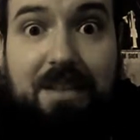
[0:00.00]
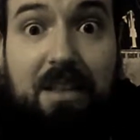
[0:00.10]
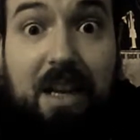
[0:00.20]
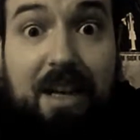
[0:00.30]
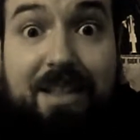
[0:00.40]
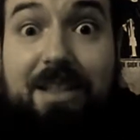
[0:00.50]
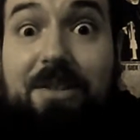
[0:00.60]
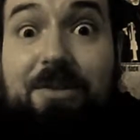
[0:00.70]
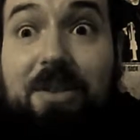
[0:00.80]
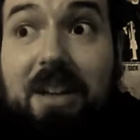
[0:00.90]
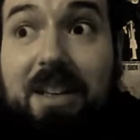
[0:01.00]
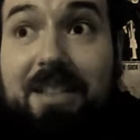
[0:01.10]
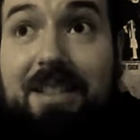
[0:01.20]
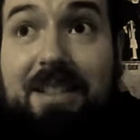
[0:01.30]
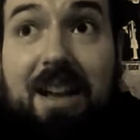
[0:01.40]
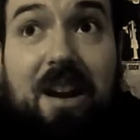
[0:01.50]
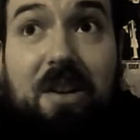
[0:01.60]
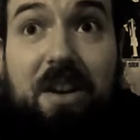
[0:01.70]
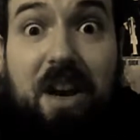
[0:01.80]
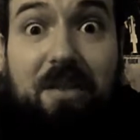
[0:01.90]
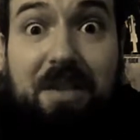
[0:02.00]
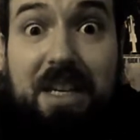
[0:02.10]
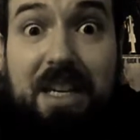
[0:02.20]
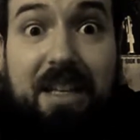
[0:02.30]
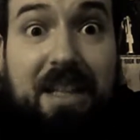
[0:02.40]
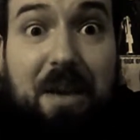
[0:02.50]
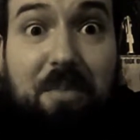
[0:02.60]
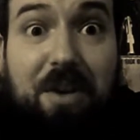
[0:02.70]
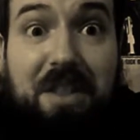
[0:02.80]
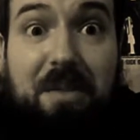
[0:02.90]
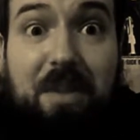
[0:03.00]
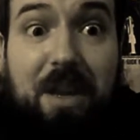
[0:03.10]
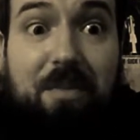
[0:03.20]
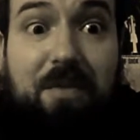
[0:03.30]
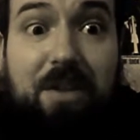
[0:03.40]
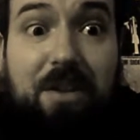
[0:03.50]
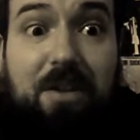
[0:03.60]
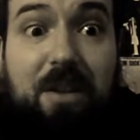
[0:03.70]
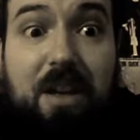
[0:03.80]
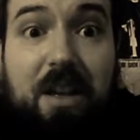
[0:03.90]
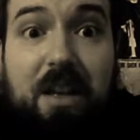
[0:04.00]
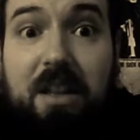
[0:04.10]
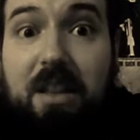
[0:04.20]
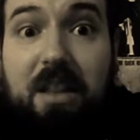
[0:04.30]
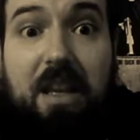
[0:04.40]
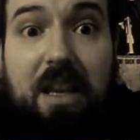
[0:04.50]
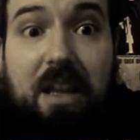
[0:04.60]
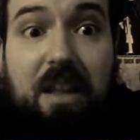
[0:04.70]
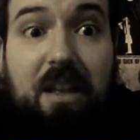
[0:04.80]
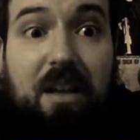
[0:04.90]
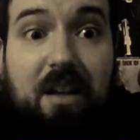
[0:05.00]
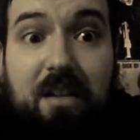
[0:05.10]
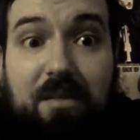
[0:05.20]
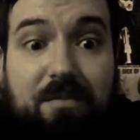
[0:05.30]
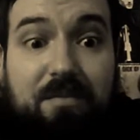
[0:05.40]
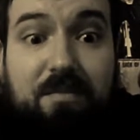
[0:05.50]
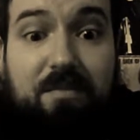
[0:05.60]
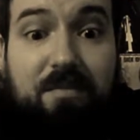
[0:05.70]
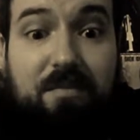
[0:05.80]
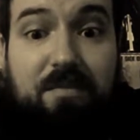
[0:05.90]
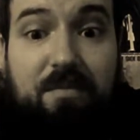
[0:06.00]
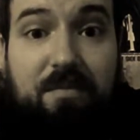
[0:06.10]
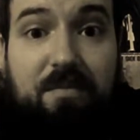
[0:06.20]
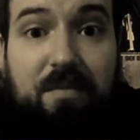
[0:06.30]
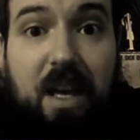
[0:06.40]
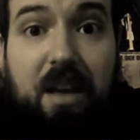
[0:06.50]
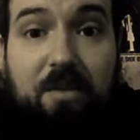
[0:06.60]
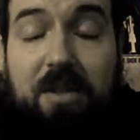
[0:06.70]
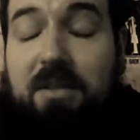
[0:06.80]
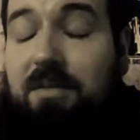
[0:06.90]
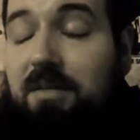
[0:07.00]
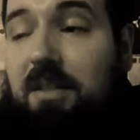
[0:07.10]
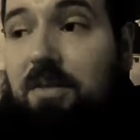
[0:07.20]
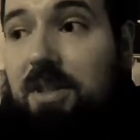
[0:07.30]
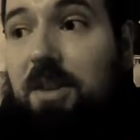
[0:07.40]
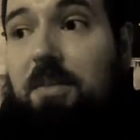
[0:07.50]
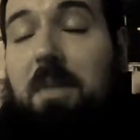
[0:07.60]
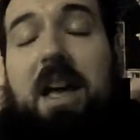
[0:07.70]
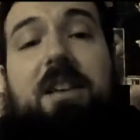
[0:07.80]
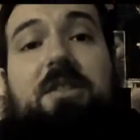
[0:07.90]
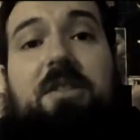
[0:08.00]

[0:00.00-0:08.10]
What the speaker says: Next to Cesaro and RVD at that point in the pay-per-view. Yeah, it was a good match.